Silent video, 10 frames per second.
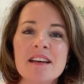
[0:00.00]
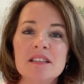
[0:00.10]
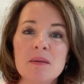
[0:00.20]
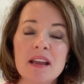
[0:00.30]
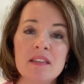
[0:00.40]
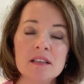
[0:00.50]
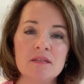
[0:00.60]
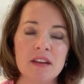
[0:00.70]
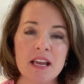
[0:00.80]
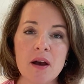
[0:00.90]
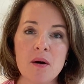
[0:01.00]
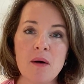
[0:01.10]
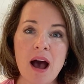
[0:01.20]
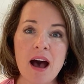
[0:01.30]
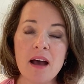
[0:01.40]
So in this
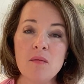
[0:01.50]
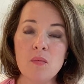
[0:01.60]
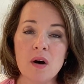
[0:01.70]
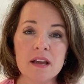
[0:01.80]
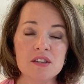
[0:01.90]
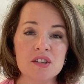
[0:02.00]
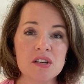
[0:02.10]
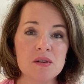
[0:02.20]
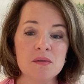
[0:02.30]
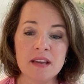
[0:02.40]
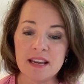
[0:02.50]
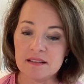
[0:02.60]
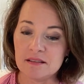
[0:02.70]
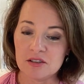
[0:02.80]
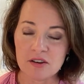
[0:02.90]
video, I want to
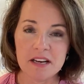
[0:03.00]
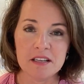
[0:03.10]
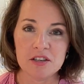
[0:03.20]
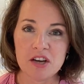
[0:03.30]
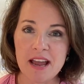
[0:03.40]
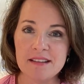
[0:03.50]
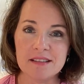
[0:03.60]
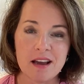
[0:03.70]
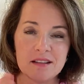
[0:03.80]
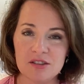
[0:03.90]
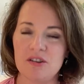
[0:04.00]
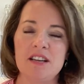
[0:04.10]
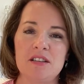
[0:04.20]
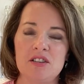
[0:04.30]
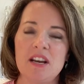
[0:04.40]
get straight to the chase, cut
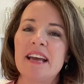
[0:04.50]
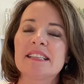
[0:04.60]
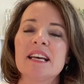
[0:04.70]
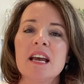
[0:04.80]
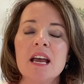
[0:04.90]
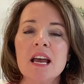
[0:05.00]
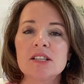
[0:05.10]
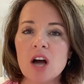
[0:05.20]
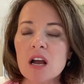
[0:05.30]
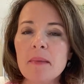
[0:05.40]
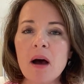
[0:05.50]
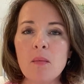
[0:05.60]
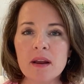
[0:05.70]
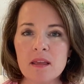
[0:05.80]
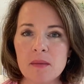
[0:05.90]
straight to the chase, talk about
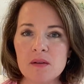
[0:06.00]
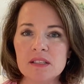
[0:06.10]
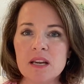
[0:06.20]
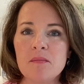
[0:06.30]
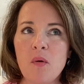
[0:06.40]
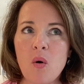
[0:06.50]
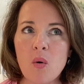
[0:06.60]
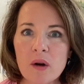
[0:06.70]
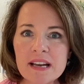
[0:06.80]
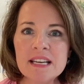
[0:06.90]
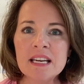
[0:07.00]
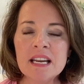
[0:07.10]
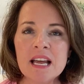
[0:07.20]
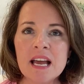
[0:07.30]
one of the most important